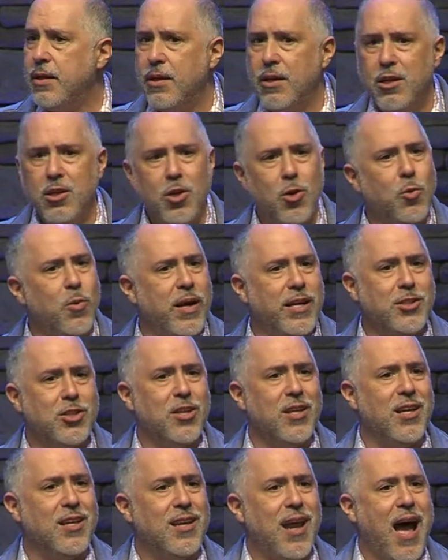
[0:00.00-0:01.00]
You went to
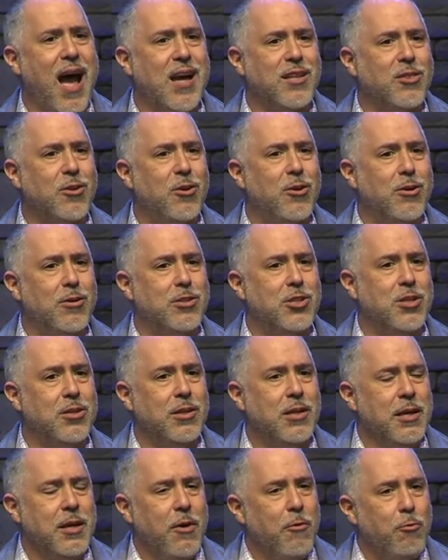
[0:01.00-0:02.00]
the doctor
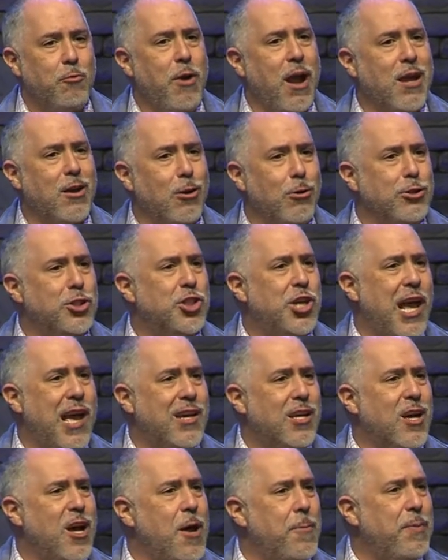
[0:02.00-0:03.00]
to regular
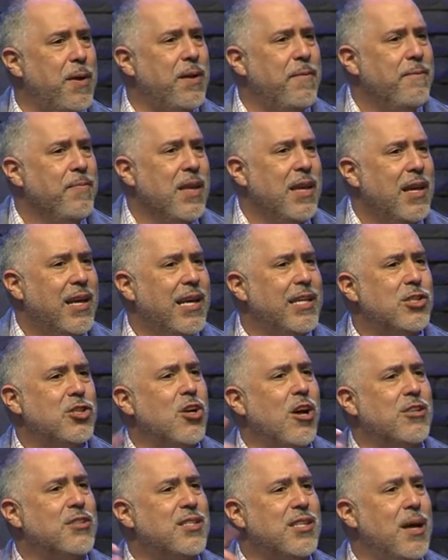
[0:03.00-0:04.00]
checkup, and he
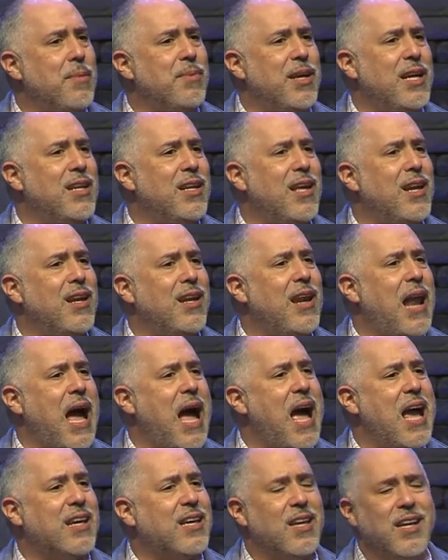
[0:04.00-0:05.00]
saw something he didn't
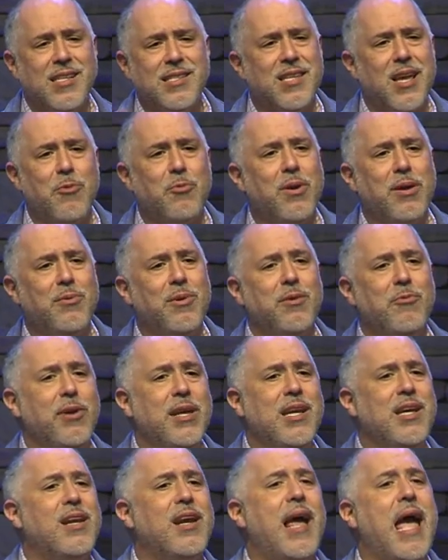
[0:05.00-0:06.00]
like, and he said, we, we
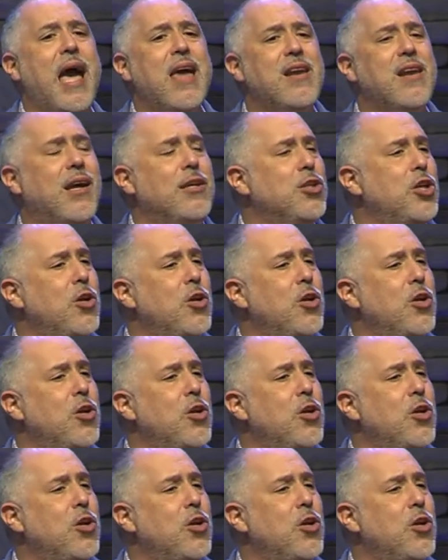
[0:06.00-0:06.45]
need to analyze.